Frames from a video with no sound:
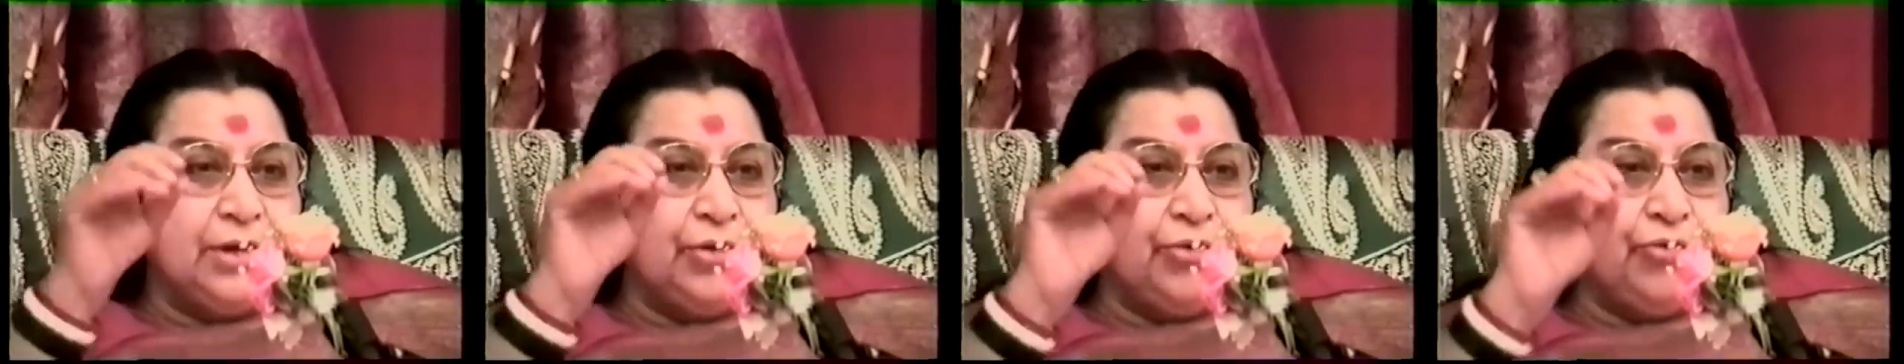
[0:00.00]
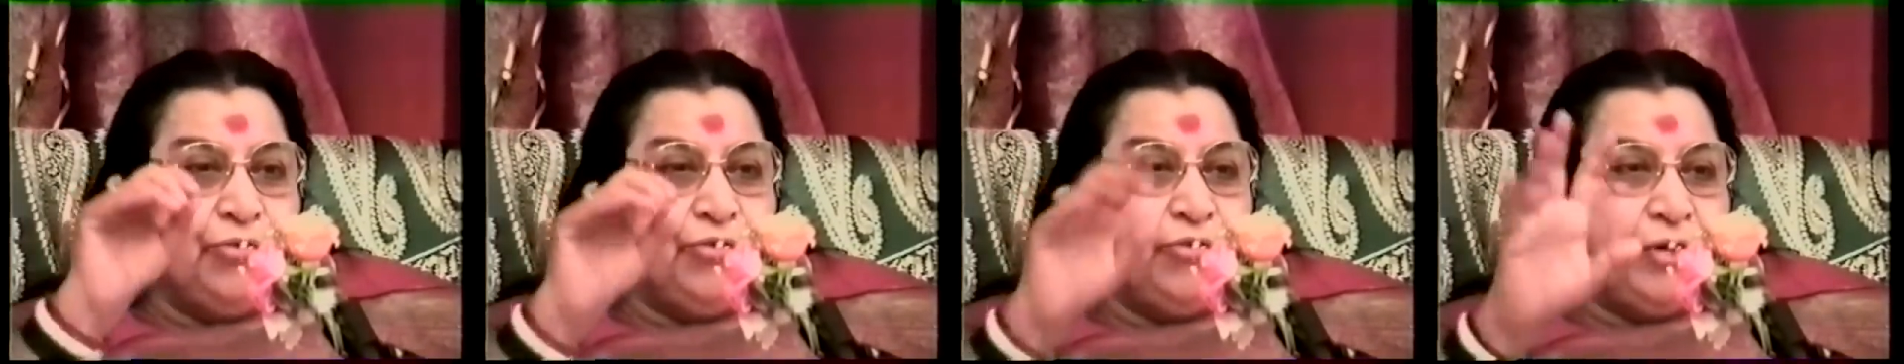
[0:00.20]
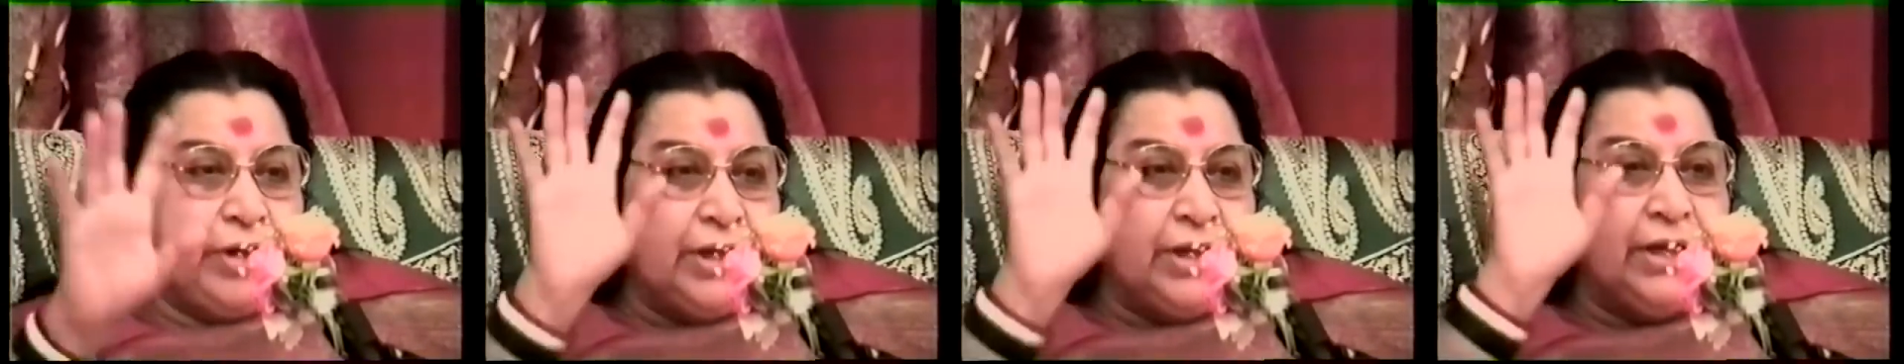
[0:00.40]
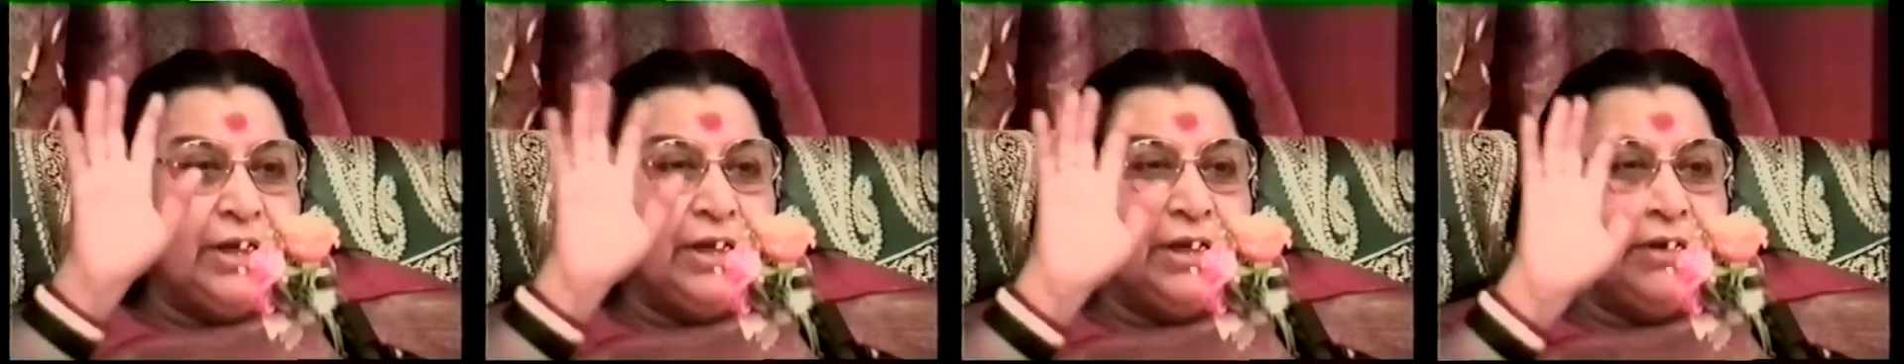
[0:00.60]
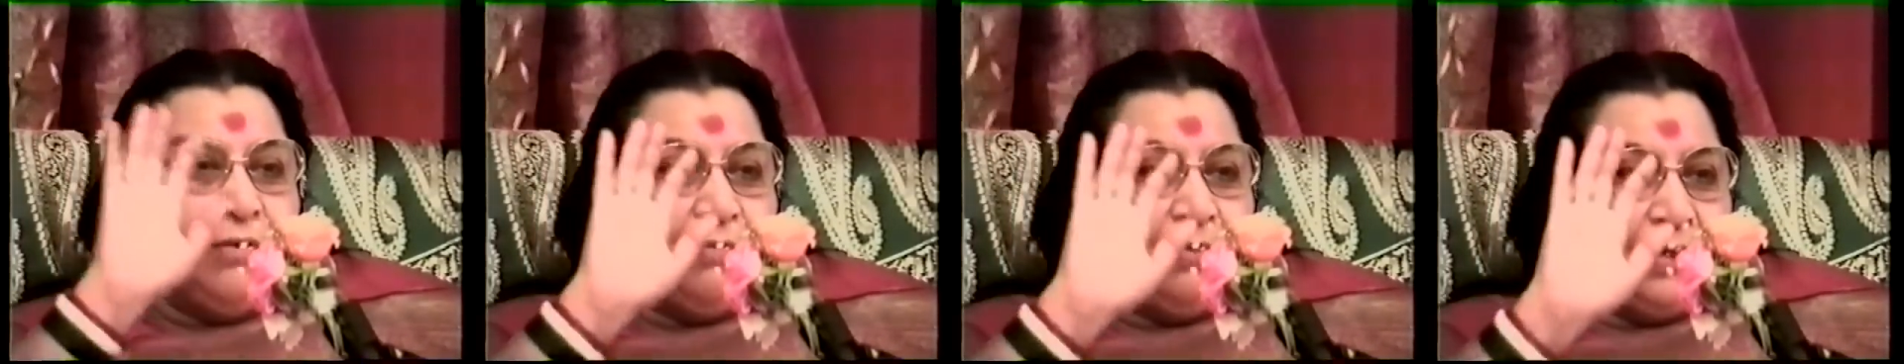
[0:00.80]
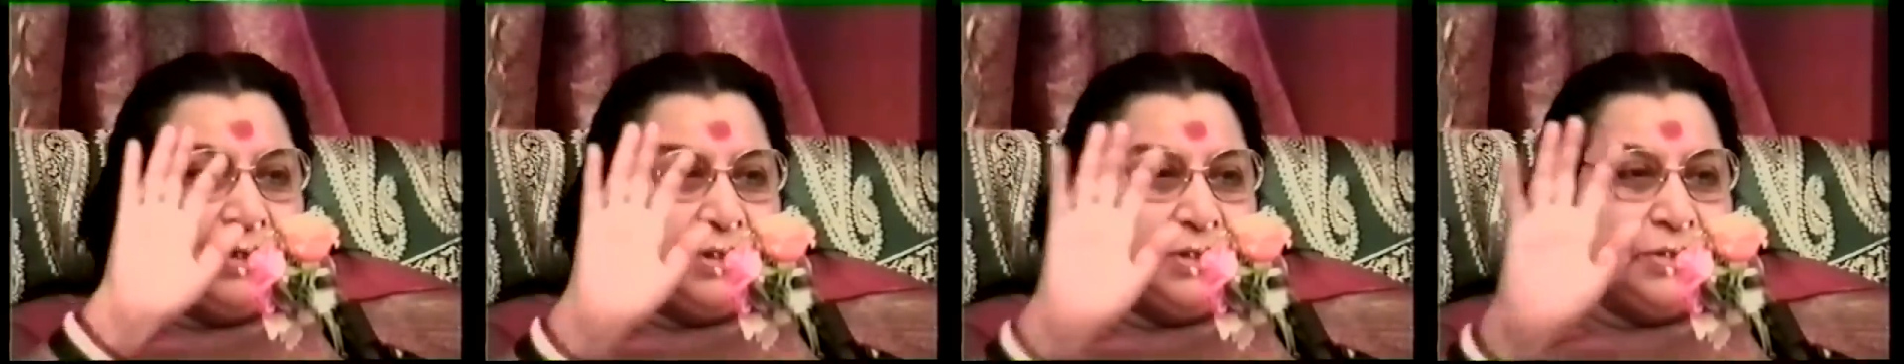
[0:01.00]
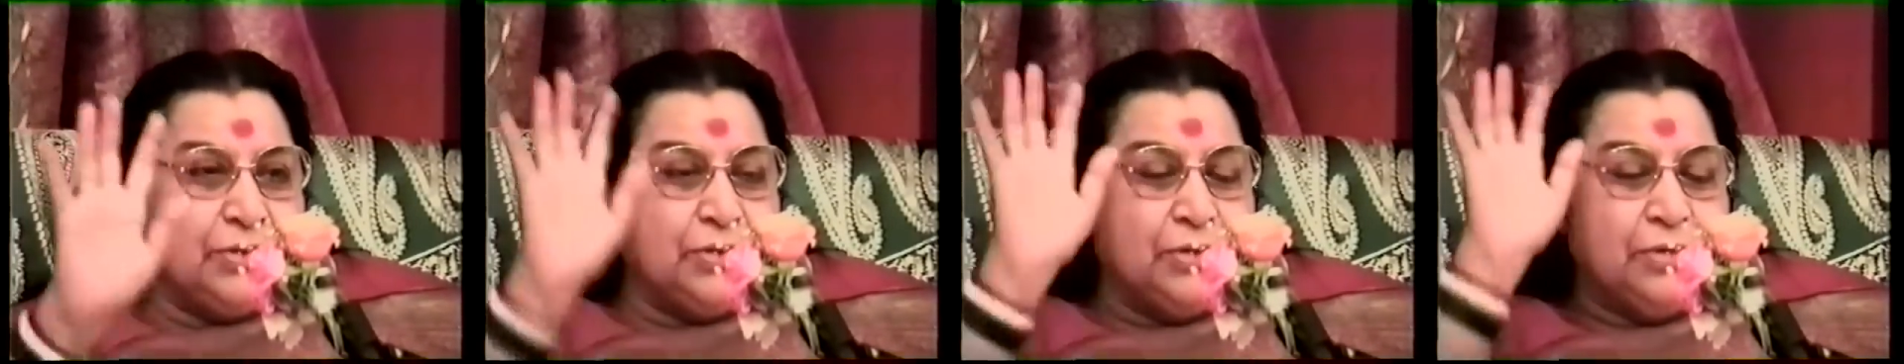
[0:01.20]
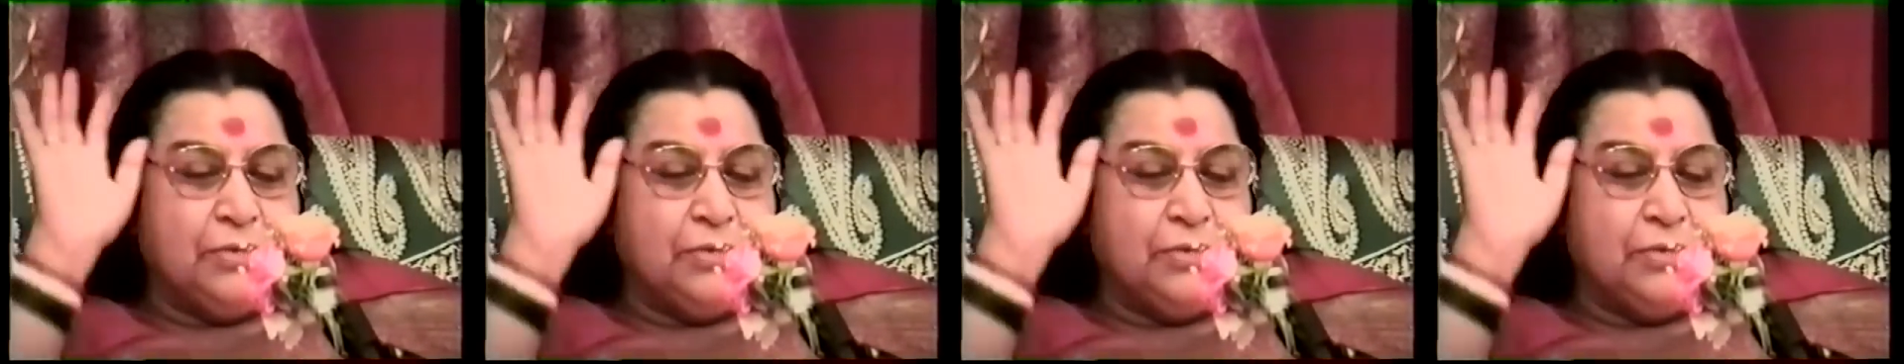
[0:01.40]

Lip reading: in drinking and finish it